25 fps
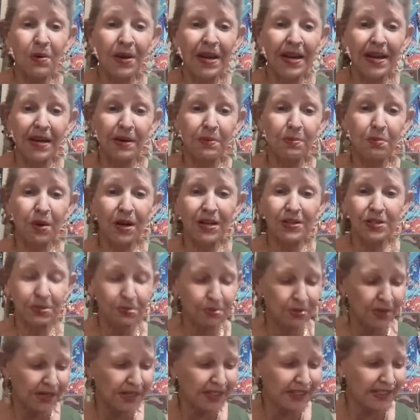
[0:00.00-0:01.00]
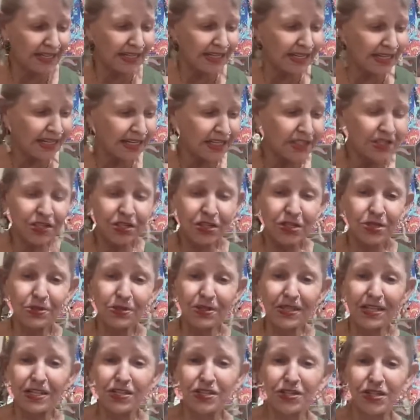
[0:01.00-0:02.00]
he was really into
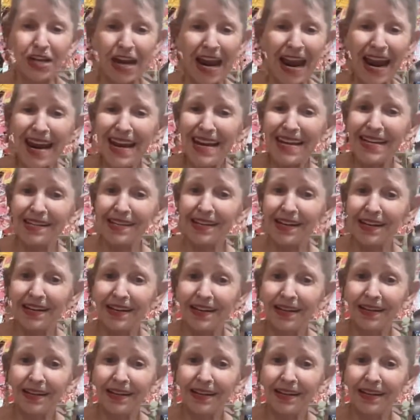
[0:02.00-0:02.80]
the jade,